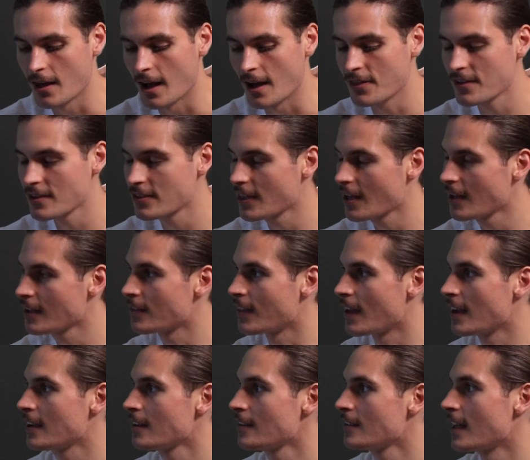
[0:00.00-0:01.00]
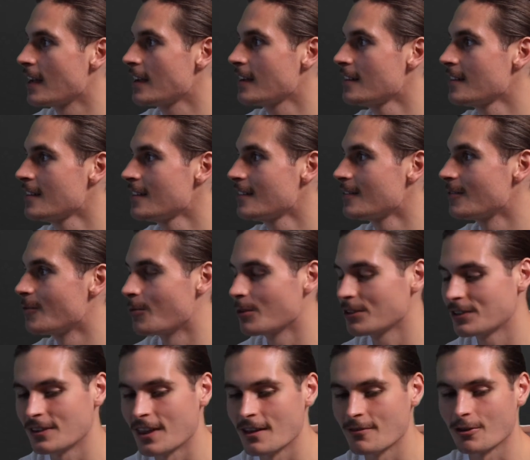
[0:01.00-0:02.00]
I think they can.
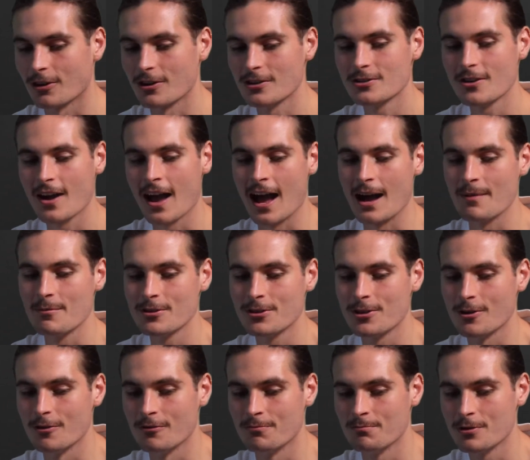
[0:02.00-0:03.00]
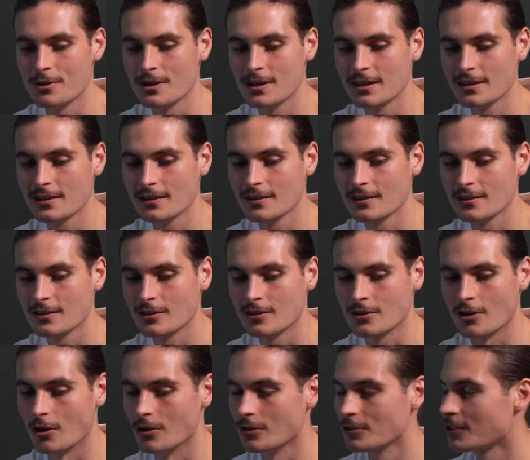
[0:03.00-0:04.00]
What they've got into a habit though of putting
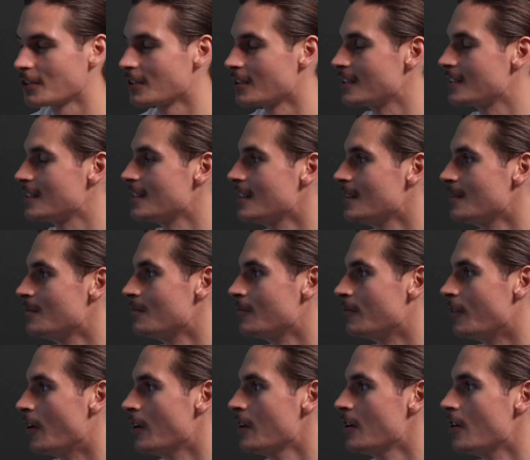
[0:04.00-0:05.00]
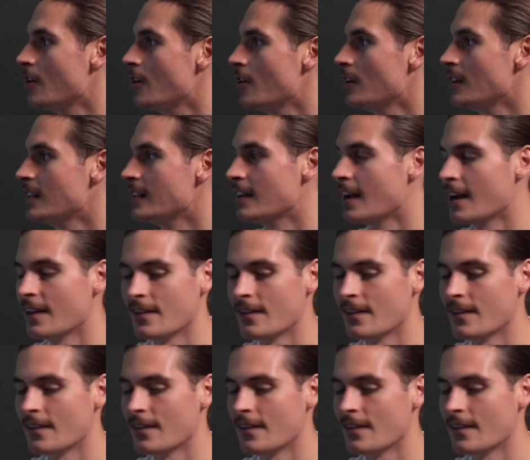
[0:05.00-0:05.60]
goals on a team very early